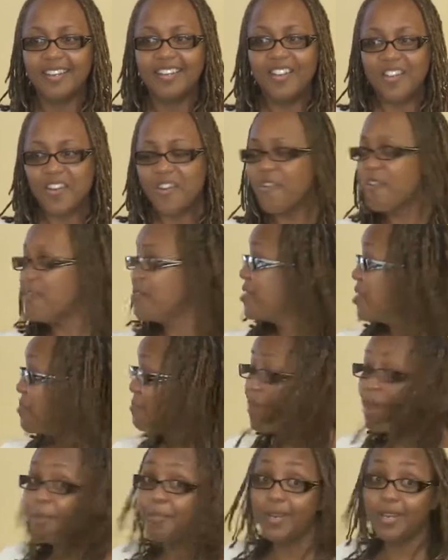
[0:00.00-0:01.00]
No, they're
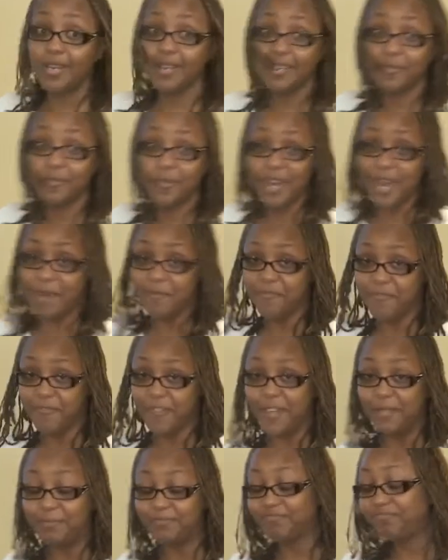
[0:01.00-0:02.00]
popular where I'm
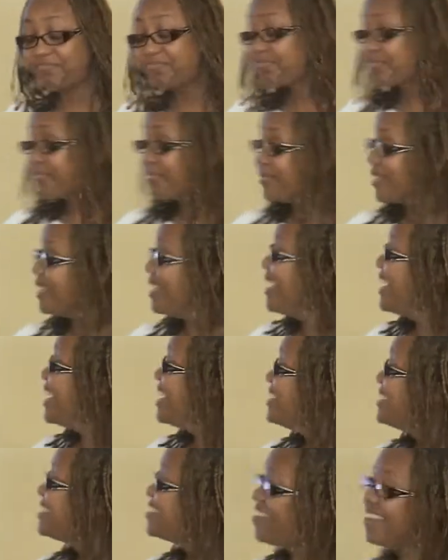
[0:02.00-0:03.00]
from.
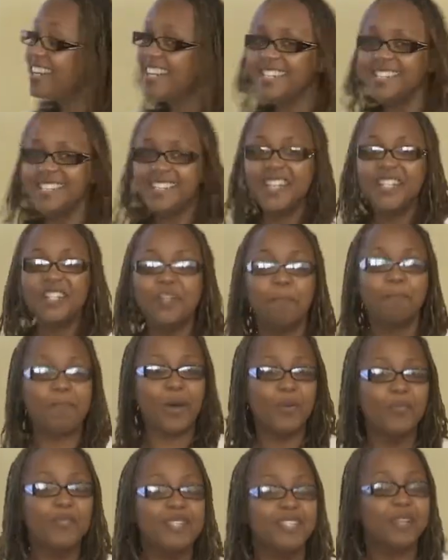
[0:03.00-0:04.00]
And the donkeys tend to
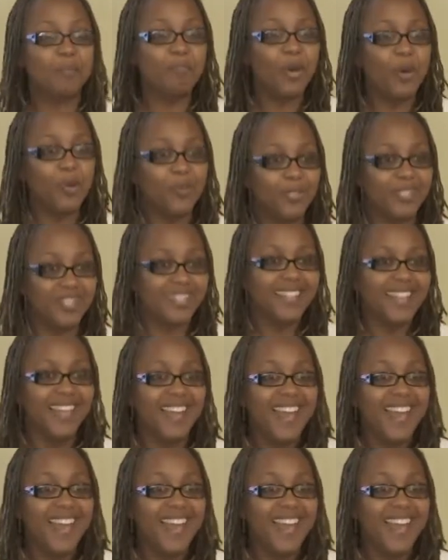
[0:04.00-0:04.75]
bounce about.